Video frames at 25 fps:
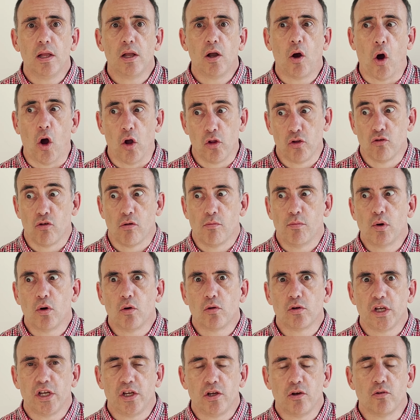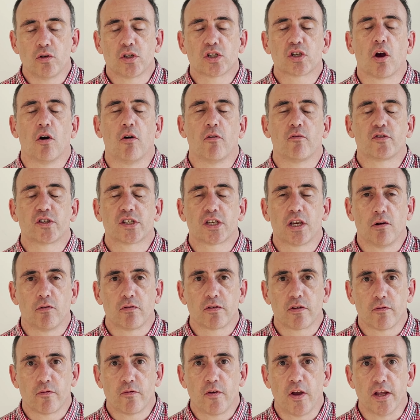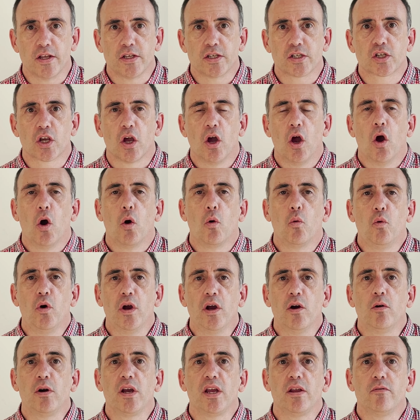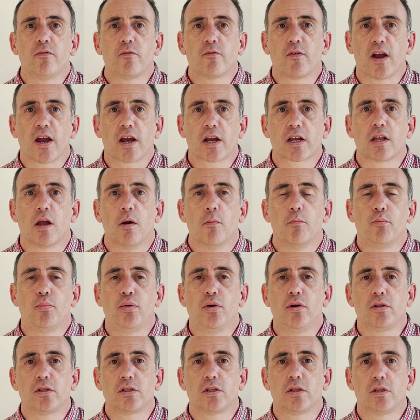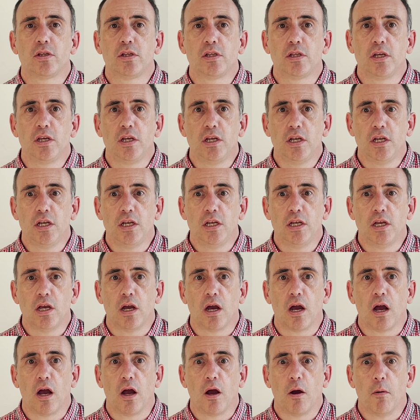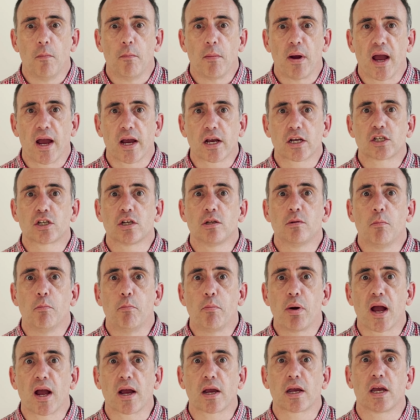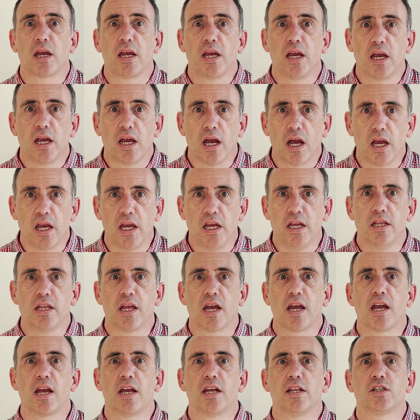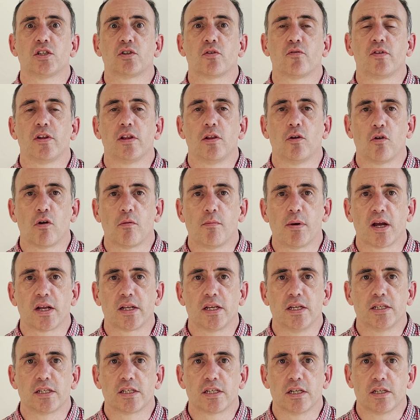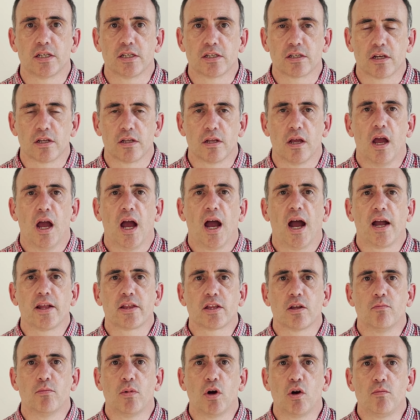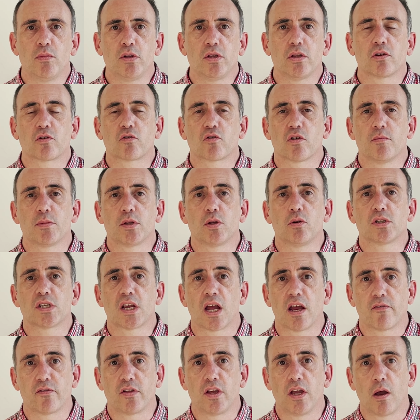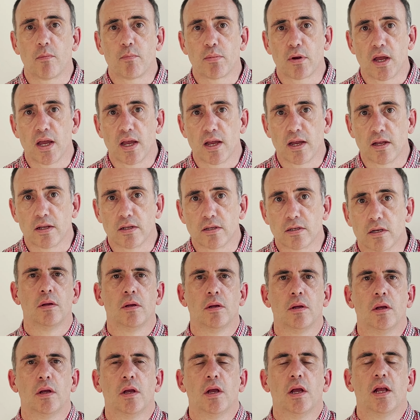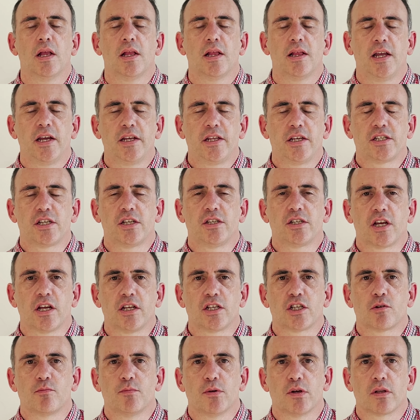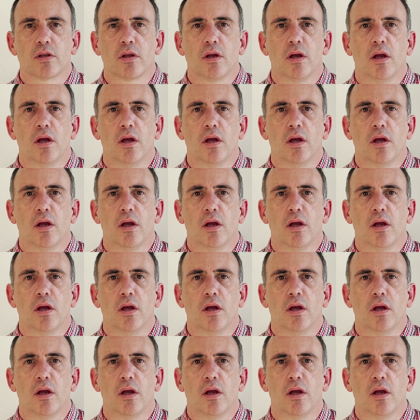honorable use of self-defense, will in fact put the action back in the hands of the law-abiding citizen. At the moment, the criminals have the upper hand. Ladies and gentlemen,